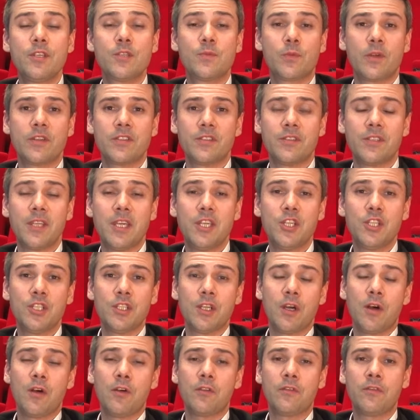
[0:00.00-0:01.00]
this
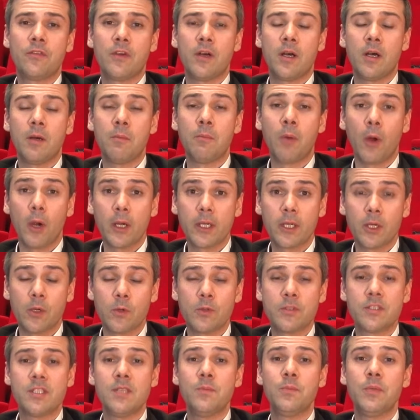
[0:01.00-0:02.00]
presentation of uh,
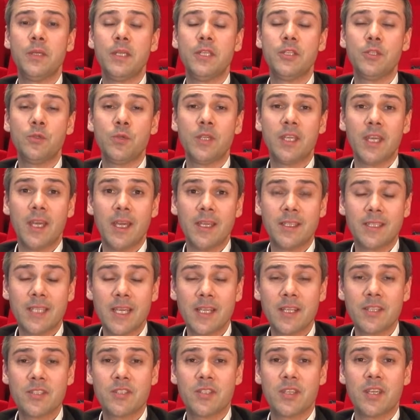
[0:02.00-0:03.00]
Barco's D P two K
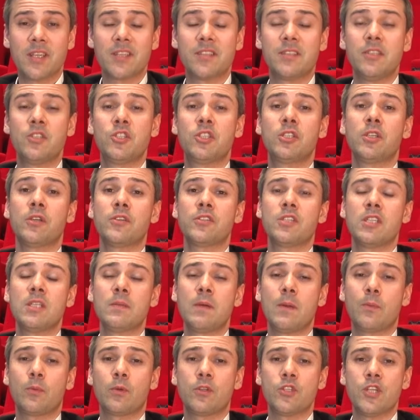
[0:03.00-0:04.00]
ten S X digital
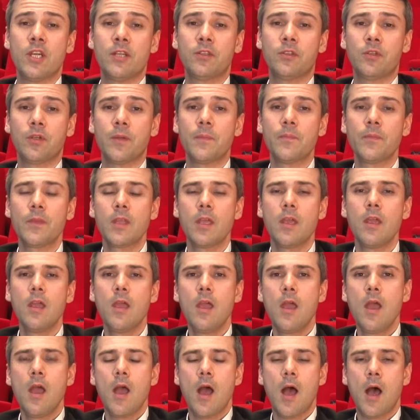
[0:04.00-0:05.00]
cinema projector.
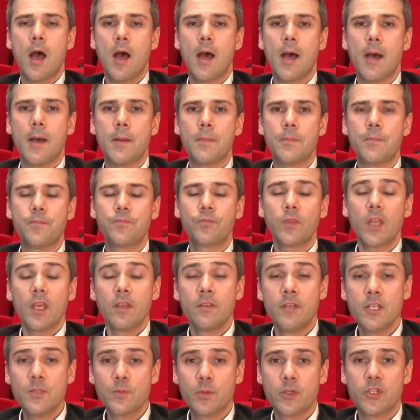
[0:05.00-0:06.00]
Um,
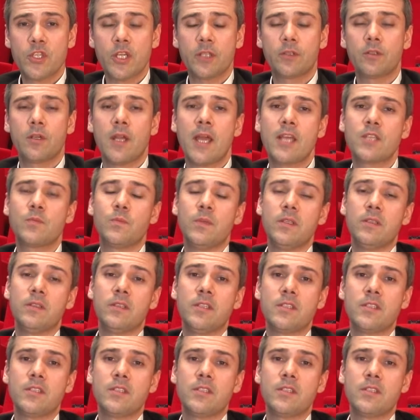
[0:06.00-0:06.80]
this projector has been